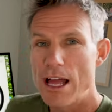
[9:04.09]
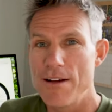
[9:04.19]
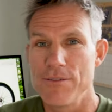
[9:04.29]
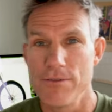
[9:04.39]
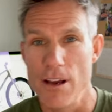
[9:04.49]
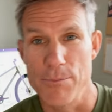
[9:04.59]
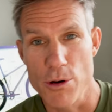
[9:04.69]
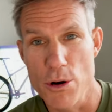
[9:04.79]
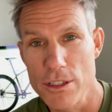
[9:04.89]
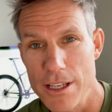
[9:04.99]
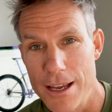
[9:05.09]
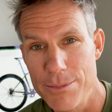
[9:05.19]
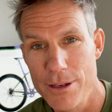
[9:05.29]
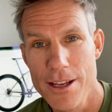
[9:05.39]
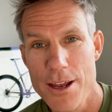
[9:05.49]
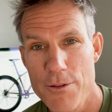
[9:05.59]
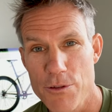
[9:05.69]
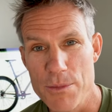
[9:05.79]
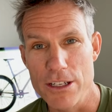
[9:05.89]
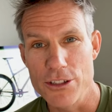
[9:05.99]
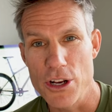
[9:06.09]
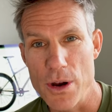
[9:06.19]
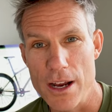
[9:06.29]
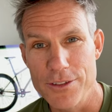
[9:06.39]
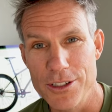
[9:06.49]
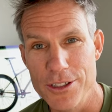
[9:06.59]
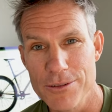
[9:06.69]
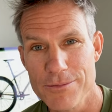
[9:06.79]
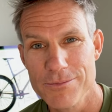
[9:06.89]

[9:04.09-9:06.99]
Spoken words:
have a prototype for me to show off to you.